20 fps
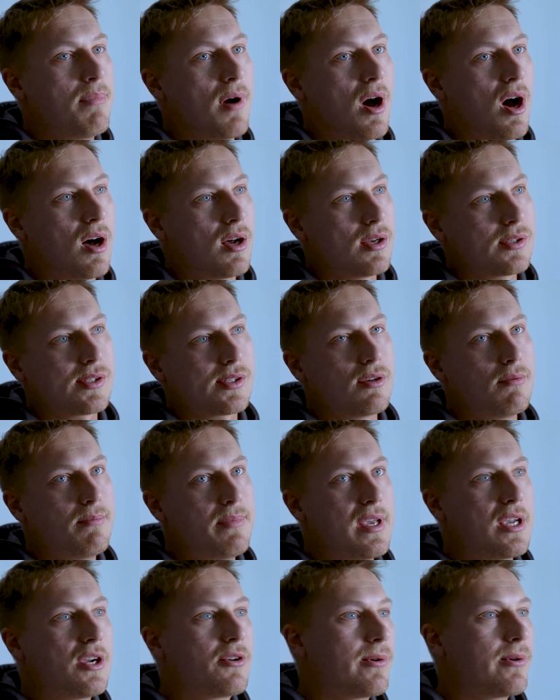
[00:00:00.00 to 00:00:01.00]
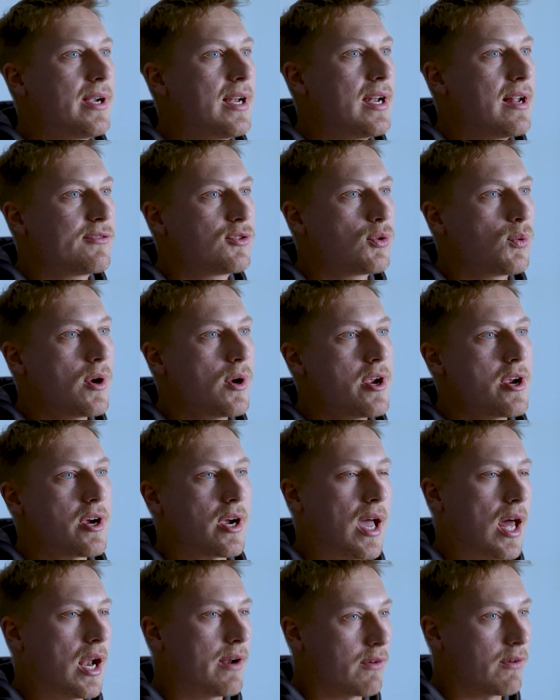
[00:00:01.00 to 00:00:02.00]
but also be green enough to where
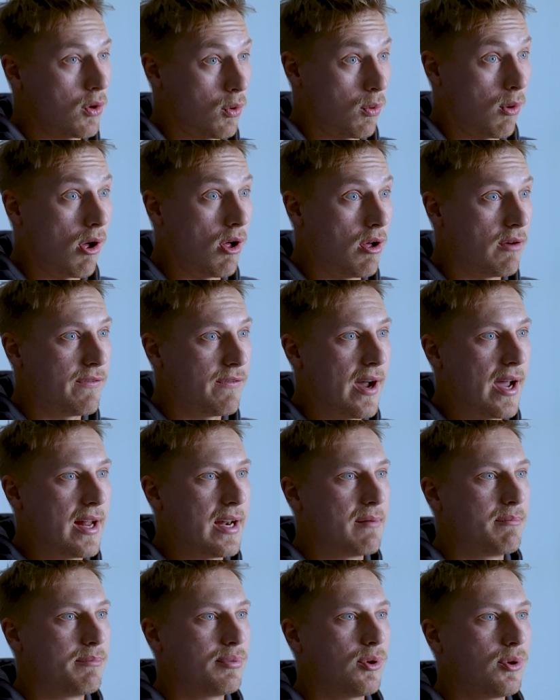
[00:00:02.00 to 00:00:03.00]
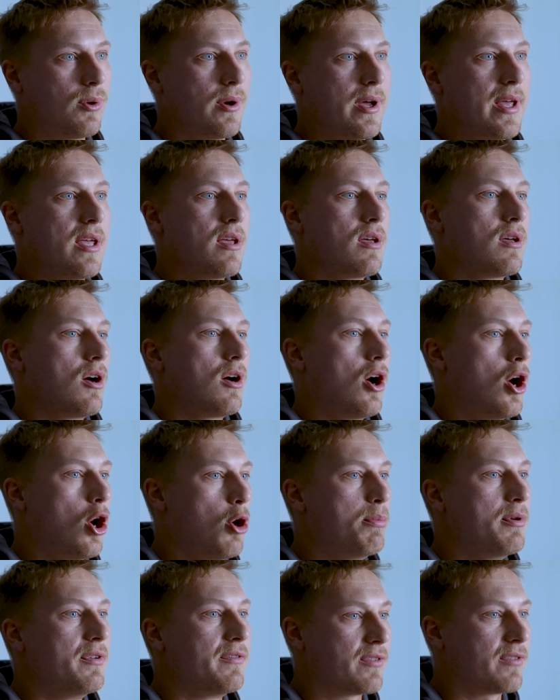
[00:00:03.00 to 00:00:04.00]
you're kind of a qualified employee
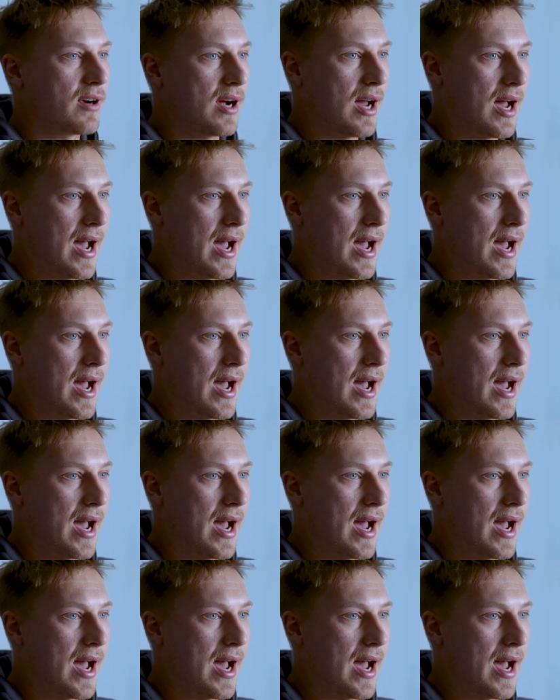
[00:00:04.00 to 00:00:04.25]
open for